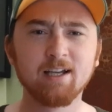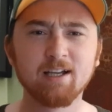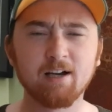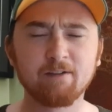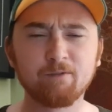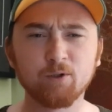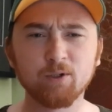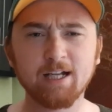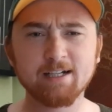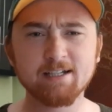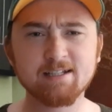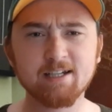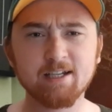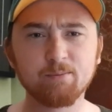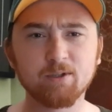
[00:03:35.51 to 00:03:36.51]
a full head of
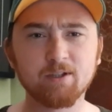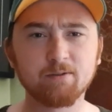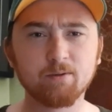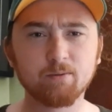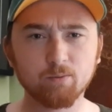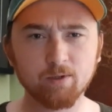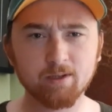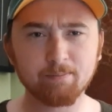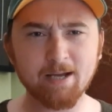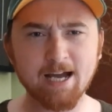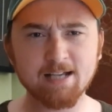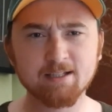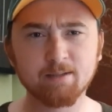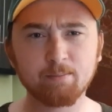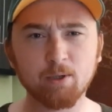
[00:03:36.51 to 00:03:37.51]
steam with the
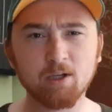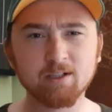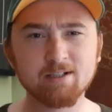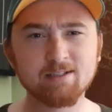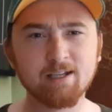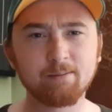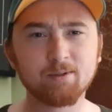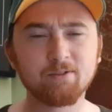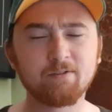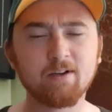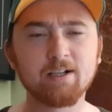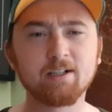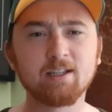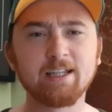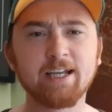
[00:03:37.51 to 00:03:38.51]
basketball and is able to
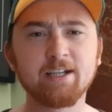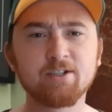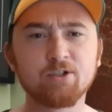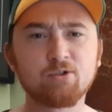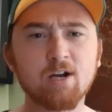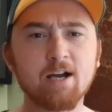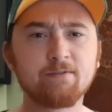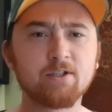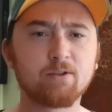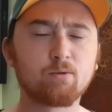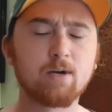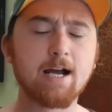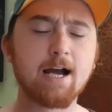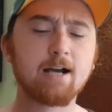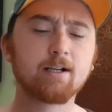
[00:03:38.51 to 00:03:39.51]
find a lane to drive to the
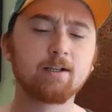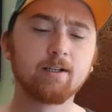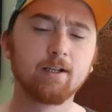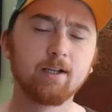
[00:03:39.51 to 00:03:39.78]
rack